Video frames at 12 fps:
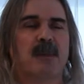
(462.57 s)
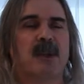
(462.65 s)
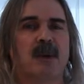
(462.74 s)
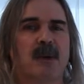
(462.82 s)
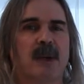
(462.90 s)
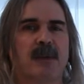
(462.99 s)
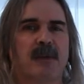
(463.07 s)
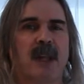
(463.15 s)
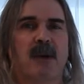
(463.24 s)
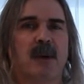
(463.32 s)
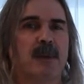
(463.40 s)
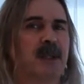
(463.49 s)
to go and
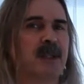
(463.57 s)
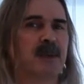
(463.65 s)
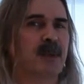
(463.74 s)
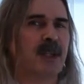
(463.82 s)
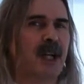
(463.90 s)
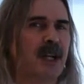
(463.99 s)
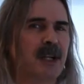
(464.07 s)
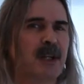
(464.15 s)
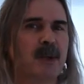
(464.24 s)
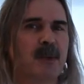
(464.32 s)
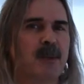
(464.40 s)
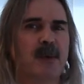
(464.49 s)
flower because we're not in
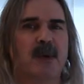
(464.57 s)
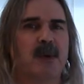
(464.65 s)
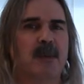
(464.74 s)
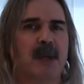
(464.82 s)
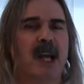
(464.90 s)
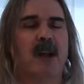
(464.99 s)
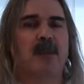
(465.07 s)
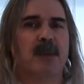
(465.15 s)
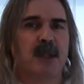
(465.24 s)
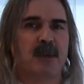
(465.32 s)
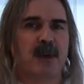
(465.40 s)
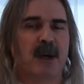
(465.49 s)
your room helping
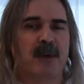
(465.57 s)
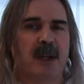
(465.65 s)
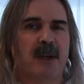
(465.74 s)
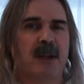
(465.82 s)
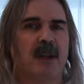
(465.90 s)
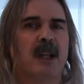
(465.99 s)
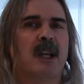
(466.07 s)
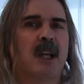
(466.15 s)
you out at all,